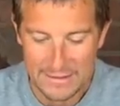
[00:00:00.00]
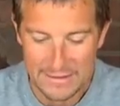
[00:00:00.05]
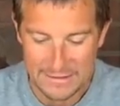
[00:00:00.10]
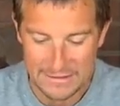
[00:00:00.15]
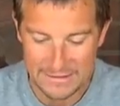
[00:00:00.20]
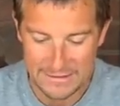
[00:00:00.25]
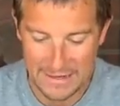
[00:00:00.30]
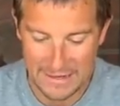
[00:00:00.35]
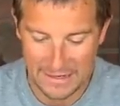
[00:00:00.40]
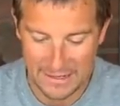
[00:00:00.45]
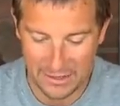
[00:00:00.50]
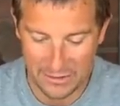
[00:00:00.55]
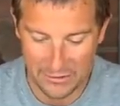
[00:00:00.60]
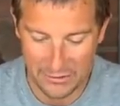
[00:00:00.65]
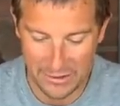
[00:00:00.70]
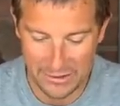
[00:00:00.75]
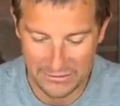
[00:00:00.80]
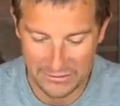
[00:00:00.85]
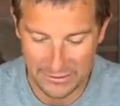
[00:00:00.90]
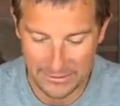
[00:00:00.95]
Second
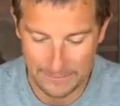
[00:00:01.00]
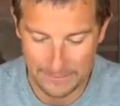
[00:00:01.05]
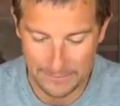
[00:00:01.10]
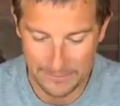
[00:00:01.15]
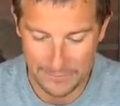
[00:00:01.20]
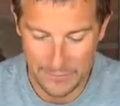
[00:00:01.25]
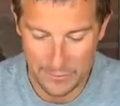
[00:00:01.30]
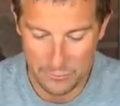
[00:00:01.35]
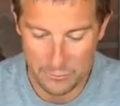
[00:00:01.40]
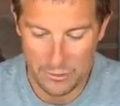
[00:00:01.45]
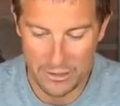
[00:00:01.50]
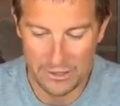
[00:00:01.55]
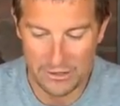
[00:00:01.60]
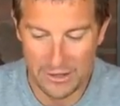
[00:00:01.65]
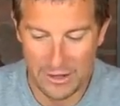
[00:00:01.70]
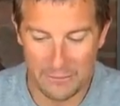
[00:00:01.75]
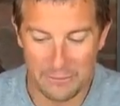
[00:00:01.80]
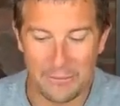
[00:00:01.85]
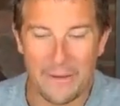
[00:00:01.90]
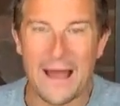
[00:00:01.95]
question, will you
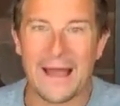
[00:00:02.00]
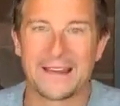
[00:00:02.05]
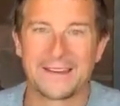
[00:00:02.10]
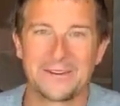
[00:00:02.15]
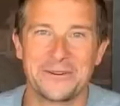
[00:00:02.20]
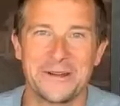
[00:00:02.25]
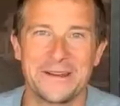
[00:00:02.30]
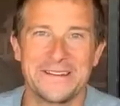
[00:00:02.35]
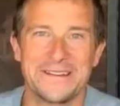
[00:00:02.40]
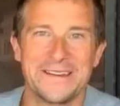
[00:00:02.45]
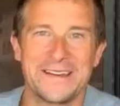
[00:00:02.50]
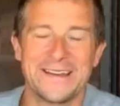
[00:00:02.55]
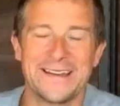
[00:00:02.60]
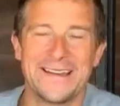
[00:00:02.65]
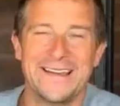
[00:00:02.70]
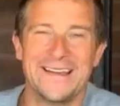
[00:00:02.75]
come back to India?